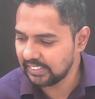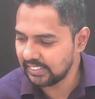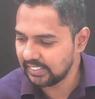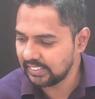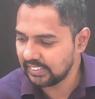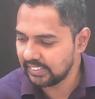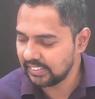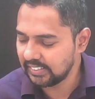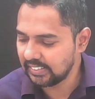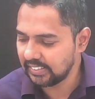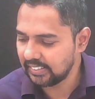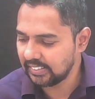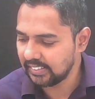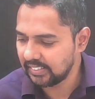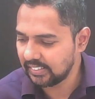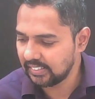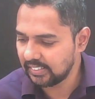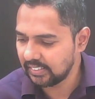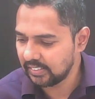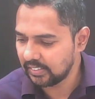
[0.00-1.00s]

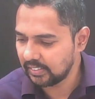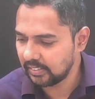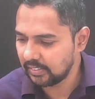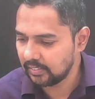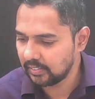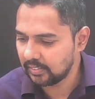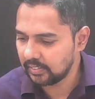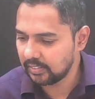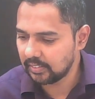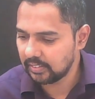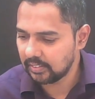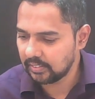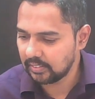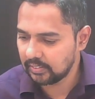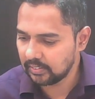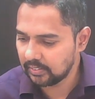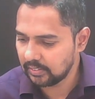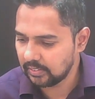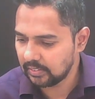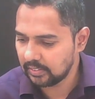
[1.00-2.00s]

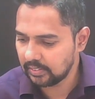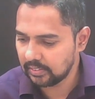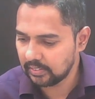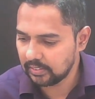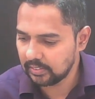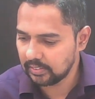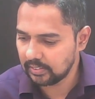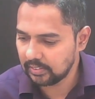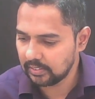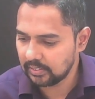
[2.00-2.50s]
No one is speaking in this clip.